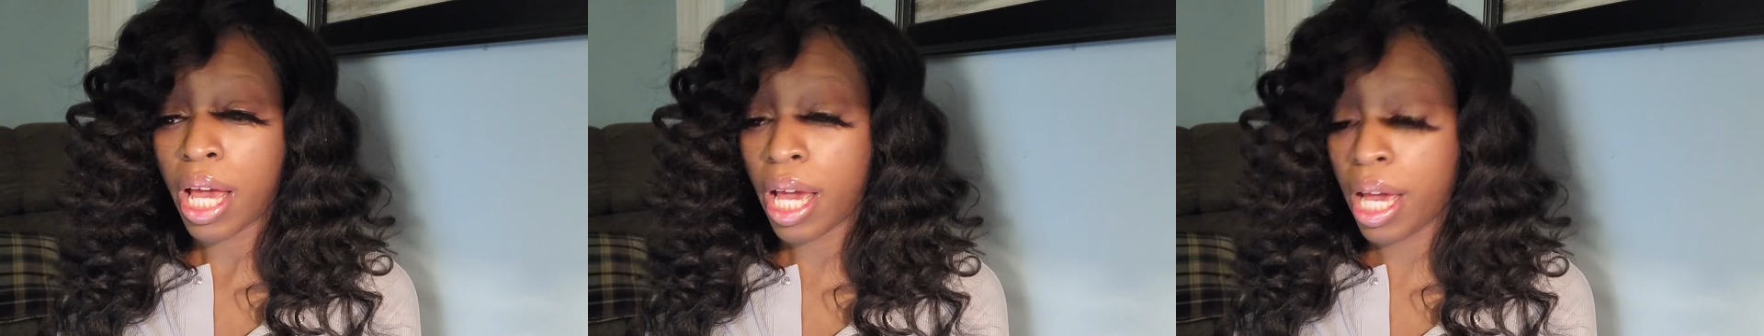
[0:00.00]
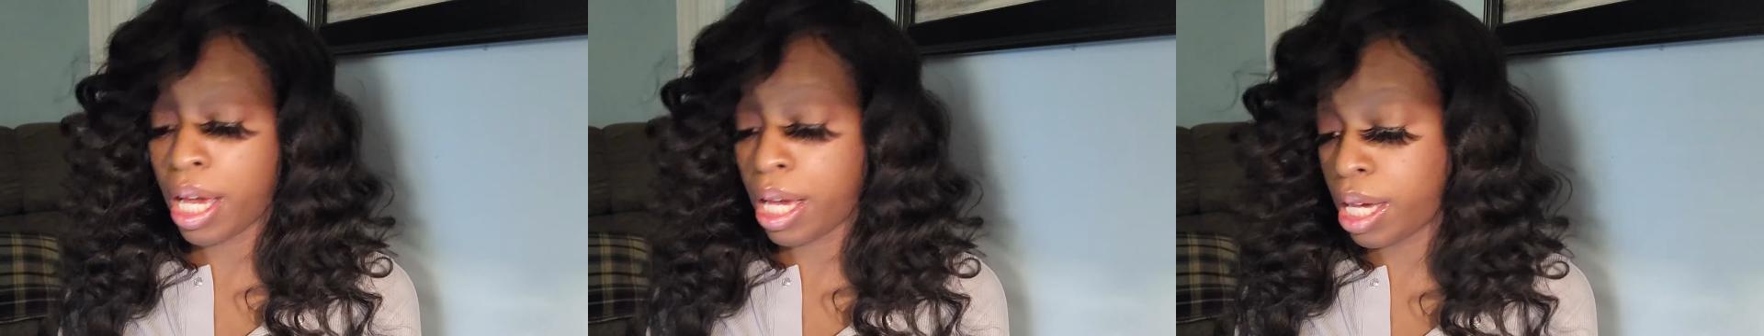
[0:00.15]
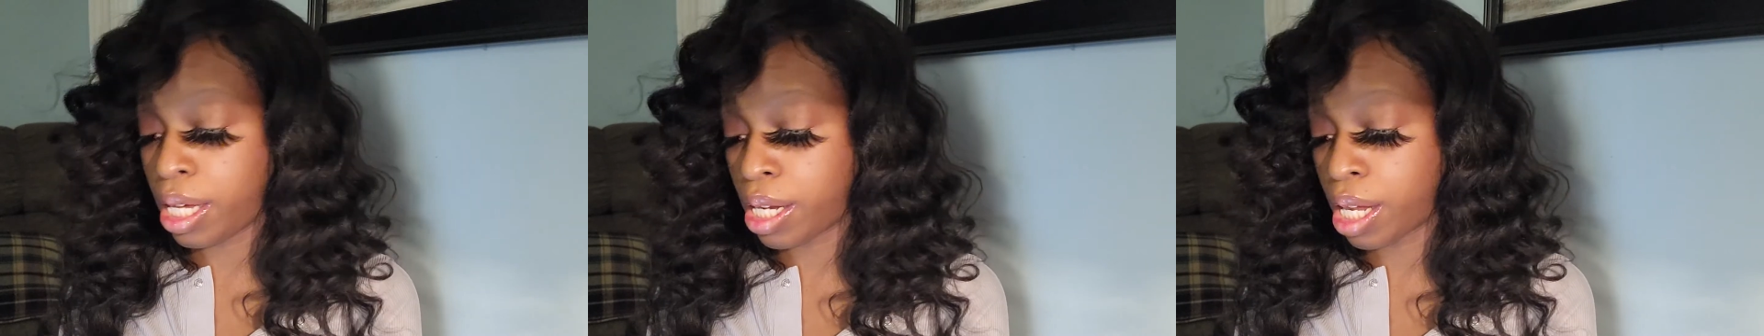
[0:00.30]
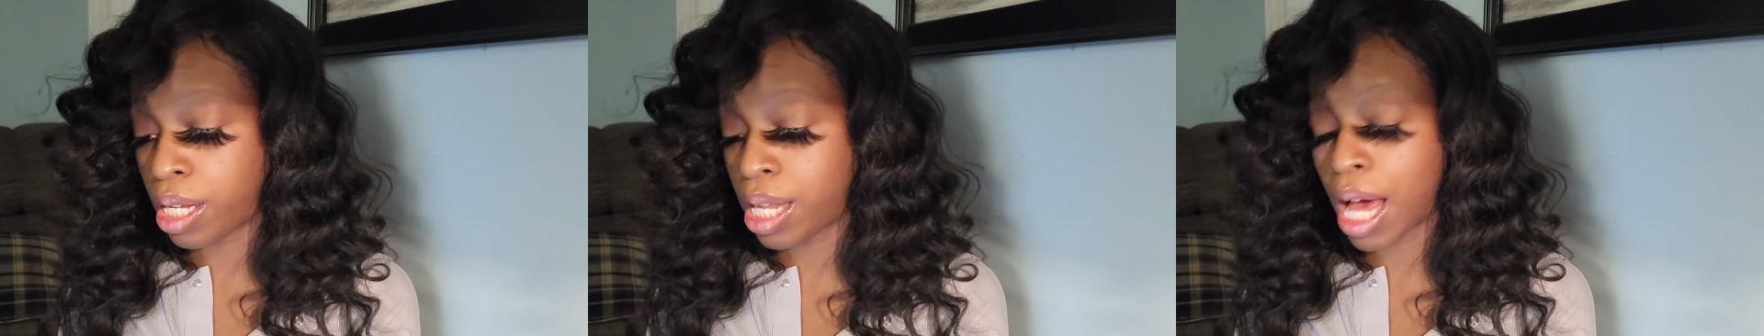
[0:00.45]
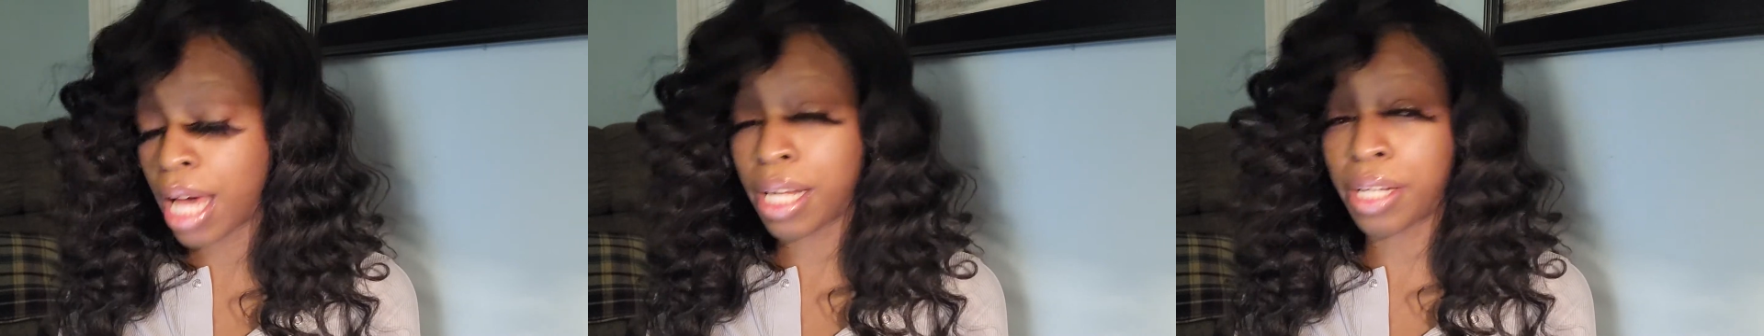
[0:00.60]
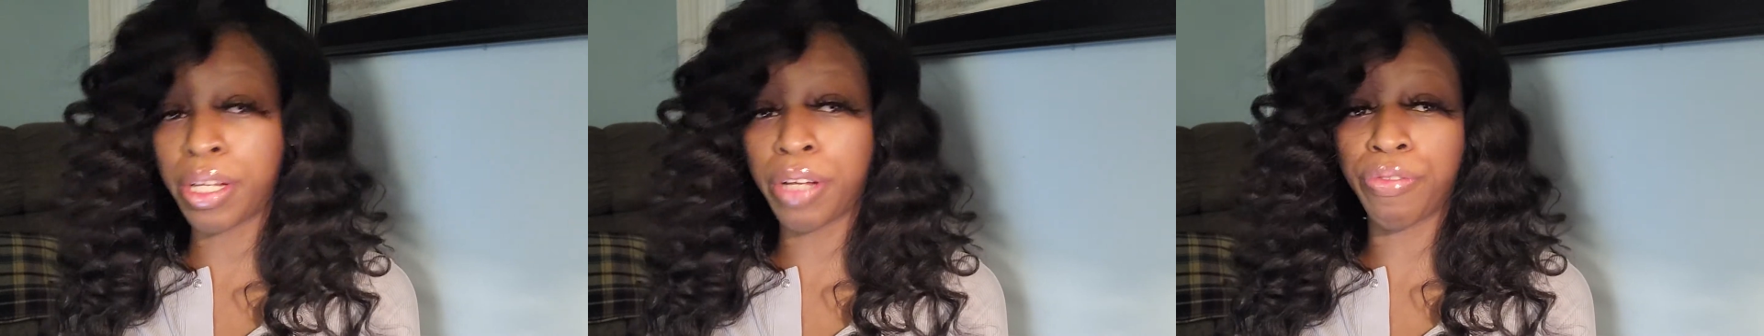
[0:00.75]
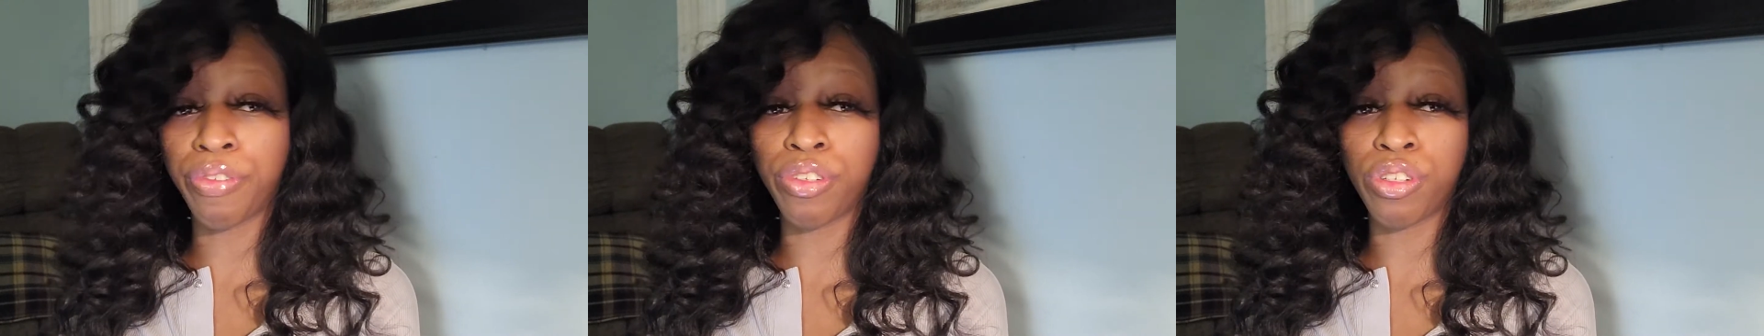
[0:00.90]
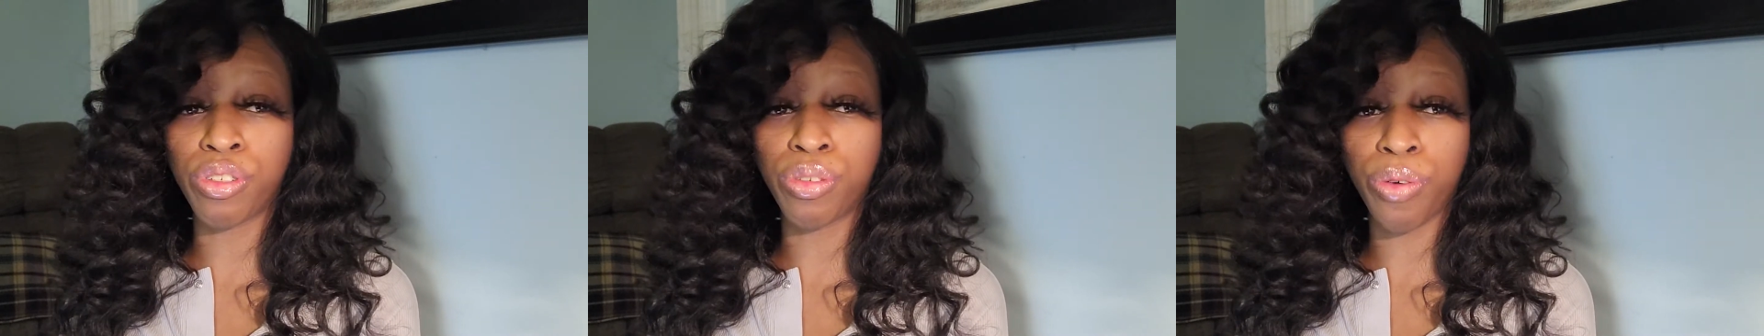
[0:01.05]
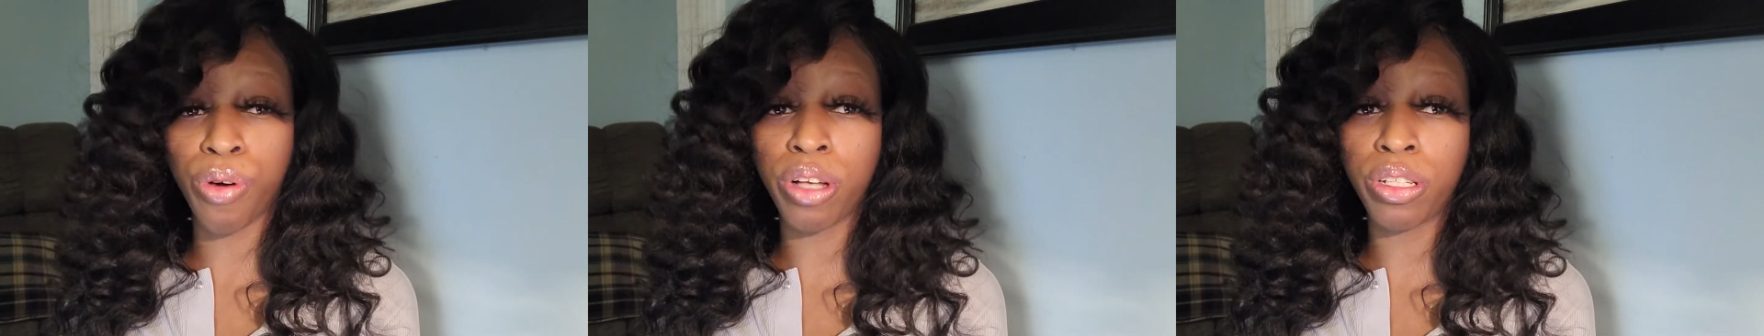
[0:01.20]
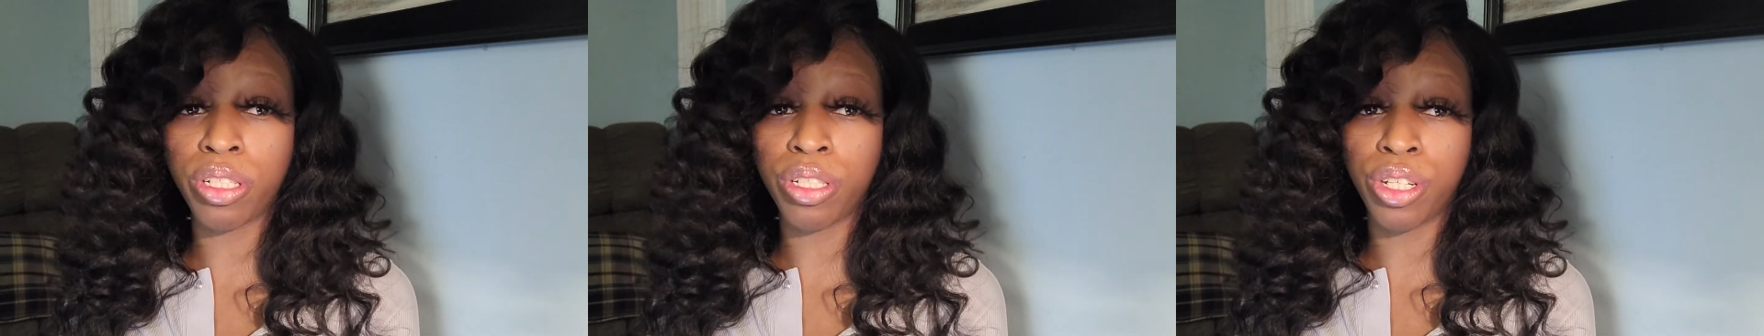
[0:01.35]
and a lot of different
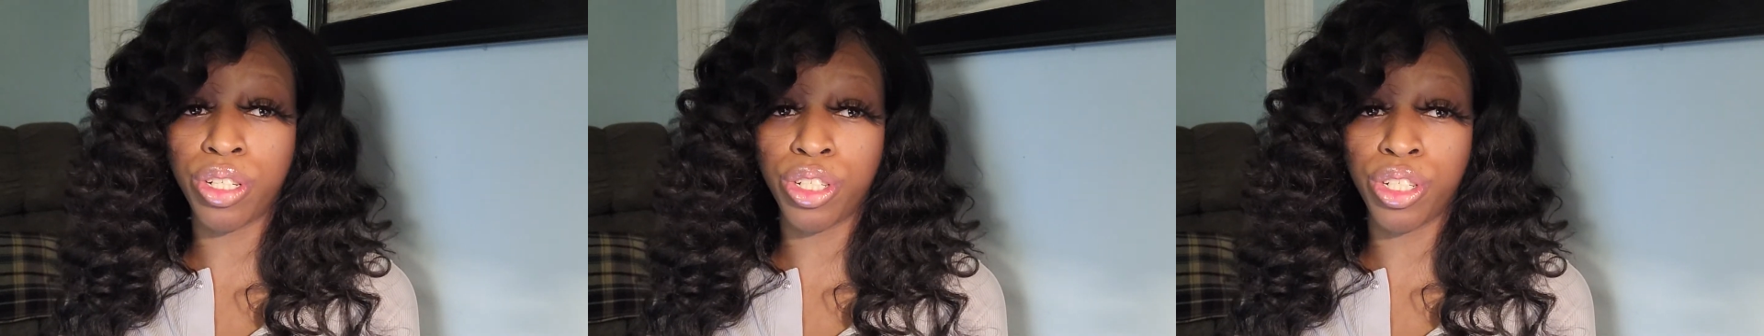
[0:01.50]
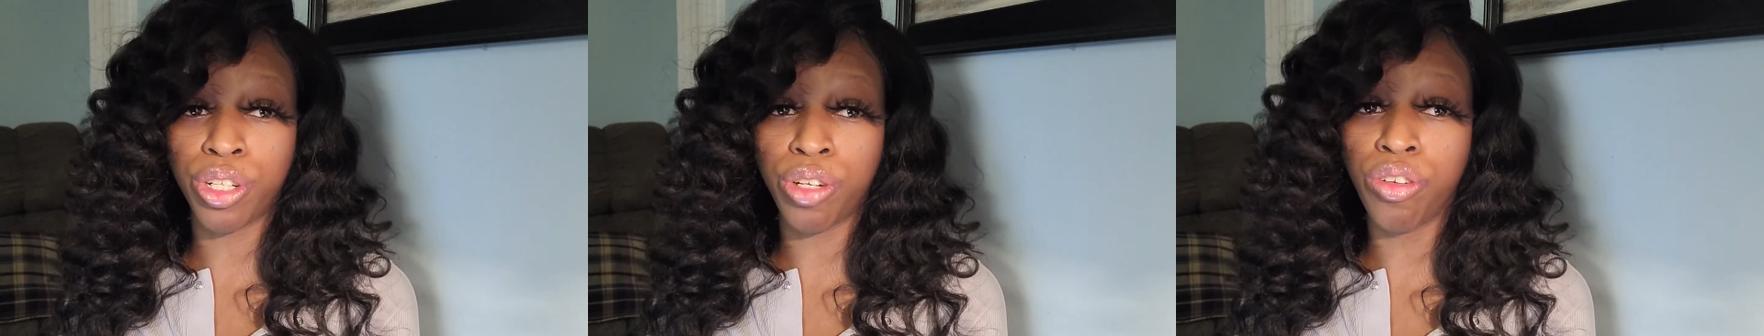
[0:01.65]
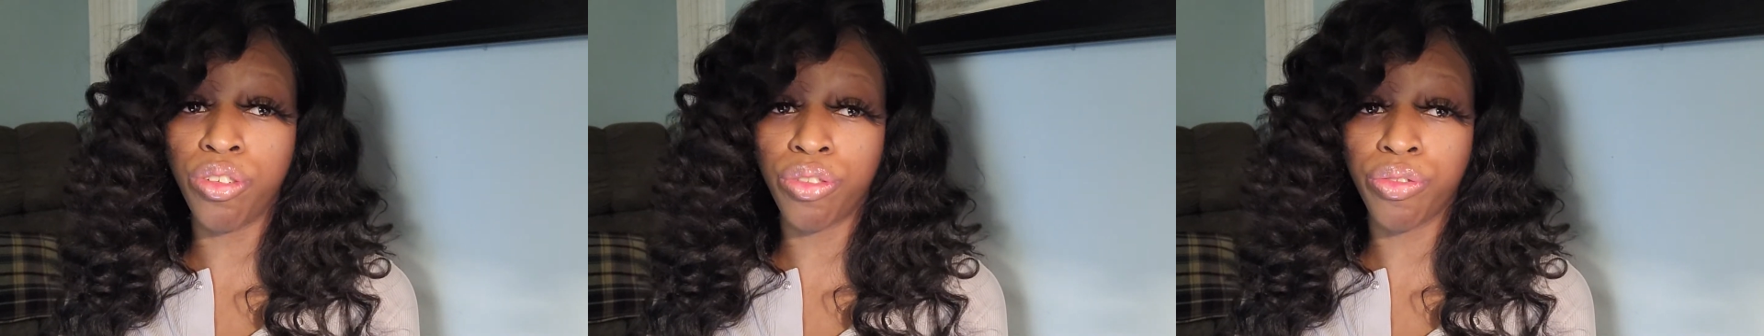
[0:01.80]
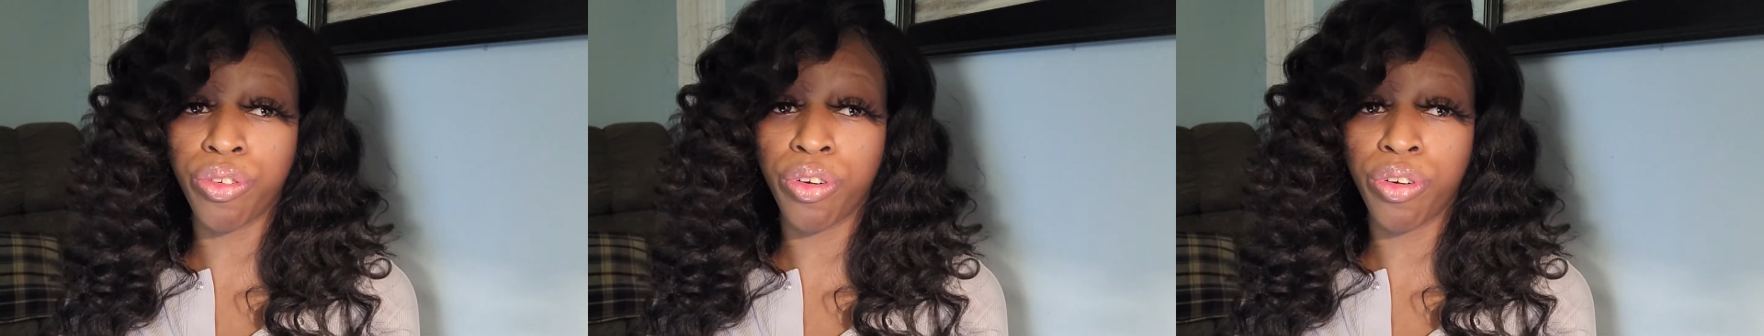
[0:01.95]
choices to choose